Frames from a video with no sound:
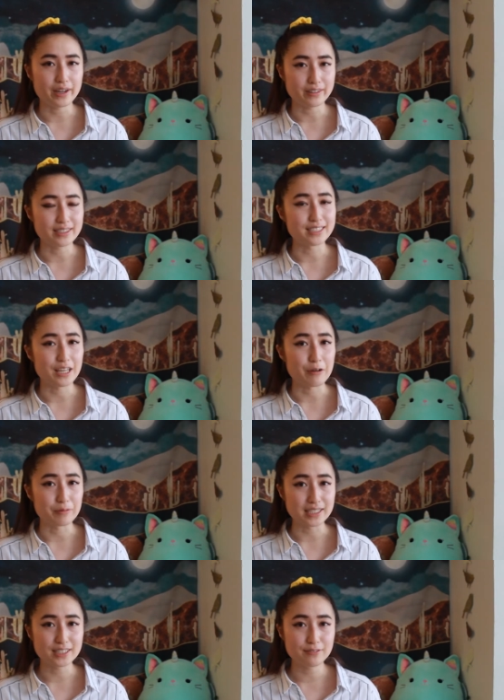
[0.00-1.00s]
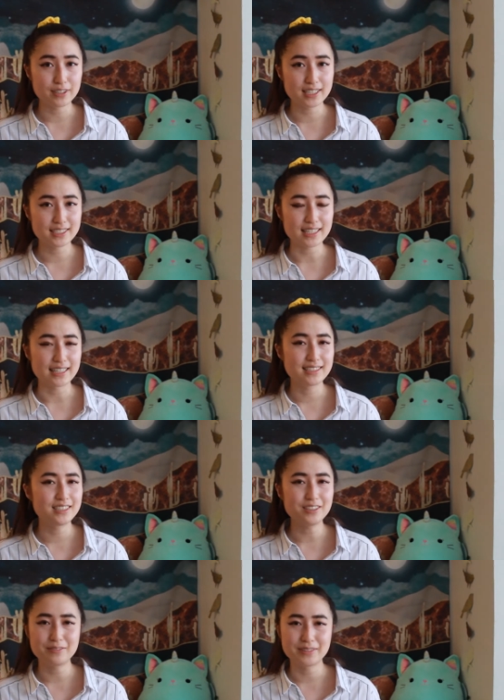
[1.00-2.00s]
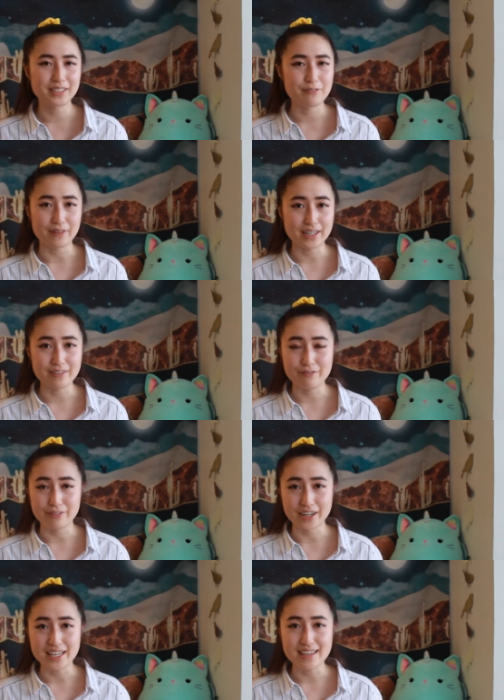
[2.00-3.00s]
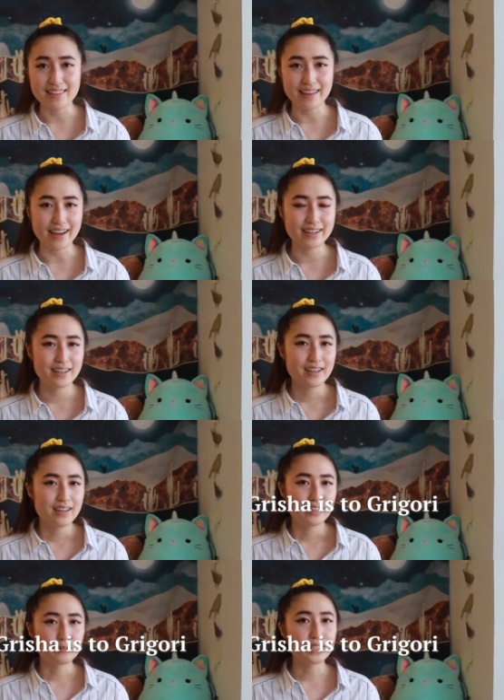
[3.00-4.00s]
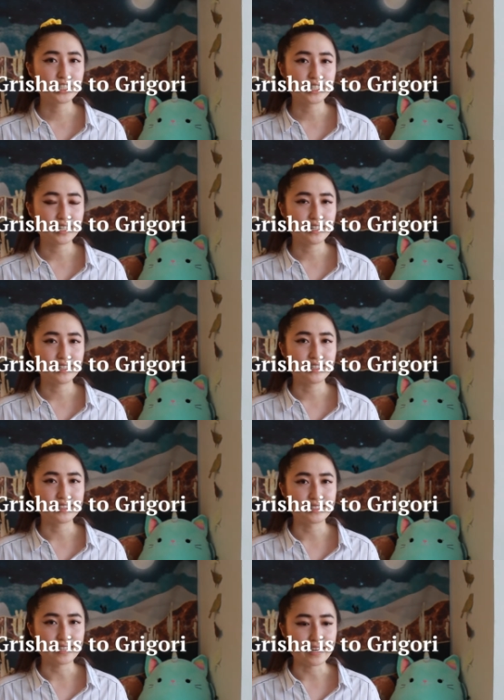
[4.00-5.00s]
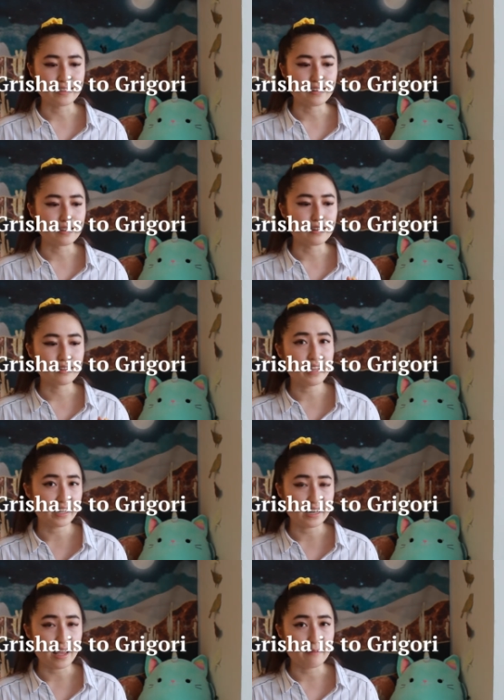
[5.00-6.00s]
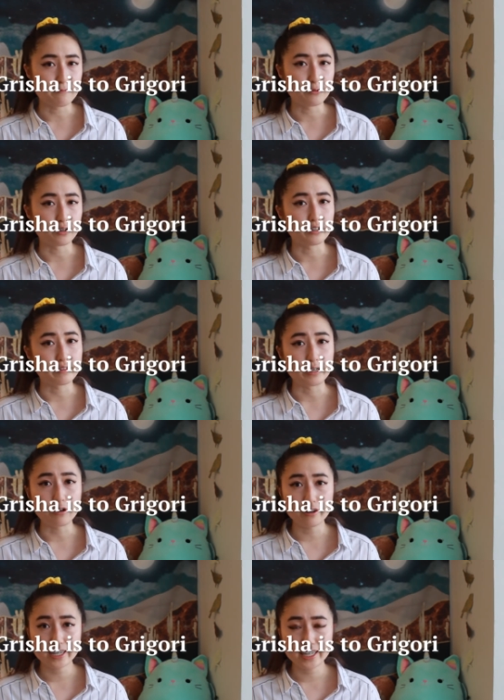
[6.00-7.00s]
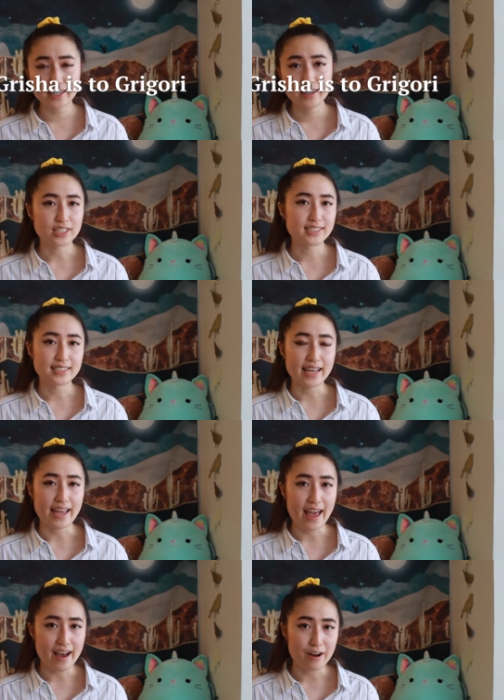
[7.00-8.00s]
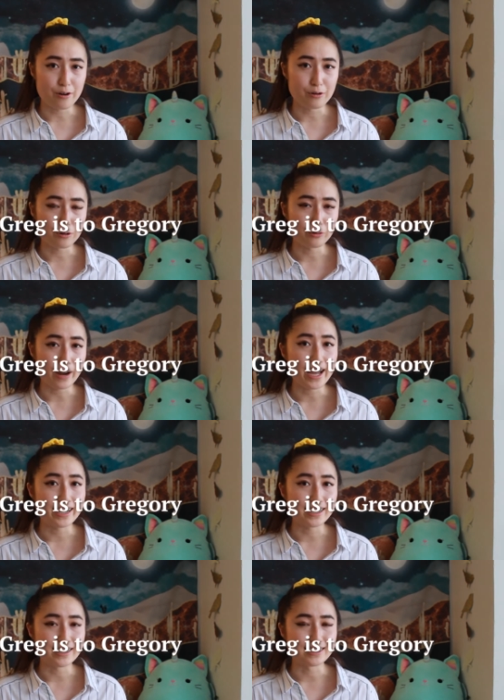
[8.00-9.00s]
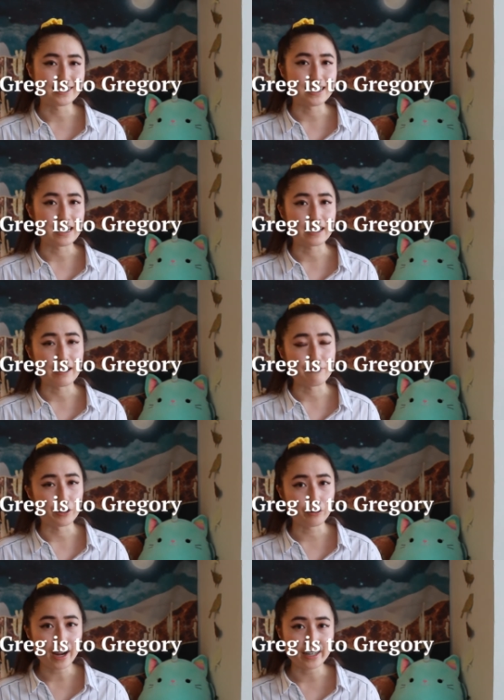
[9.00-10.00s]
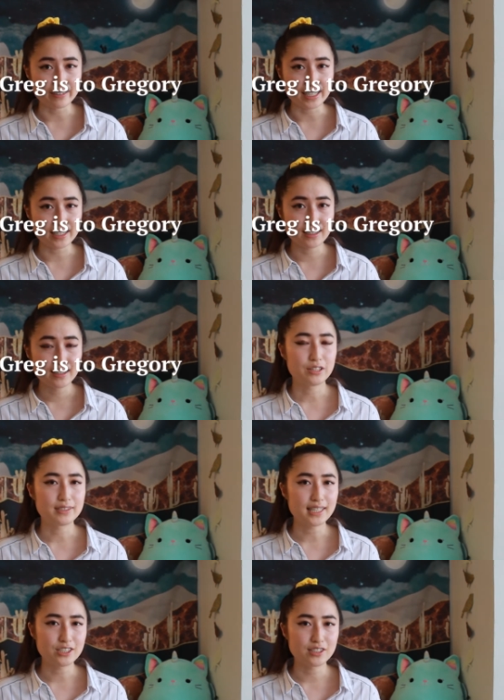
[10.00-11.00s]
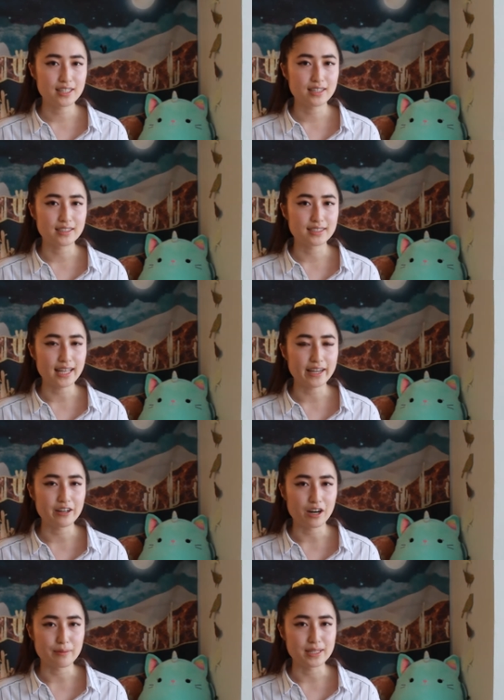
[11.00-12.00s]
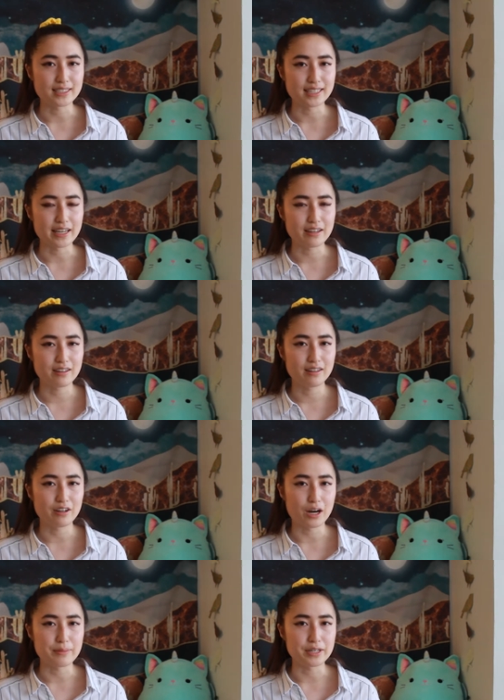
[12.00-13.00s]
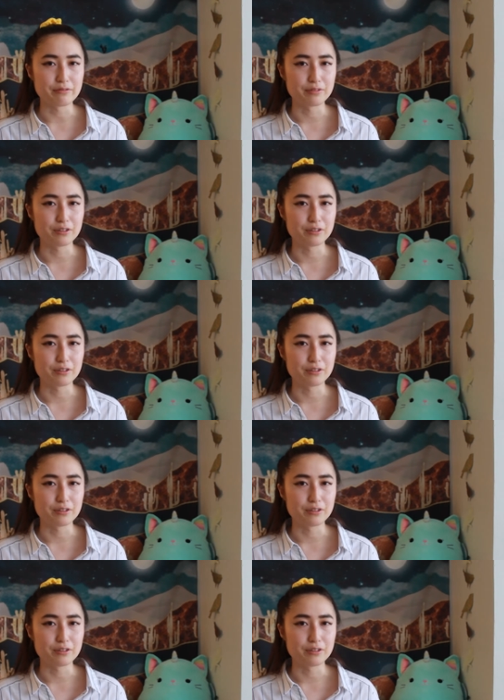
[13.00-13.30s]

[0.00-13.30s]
there is a reason for this, I still really find it funny that Grisha is like the nickname for Grigori, just like how Greg is the nickname for Gregory. So essentially, the second army is like an army of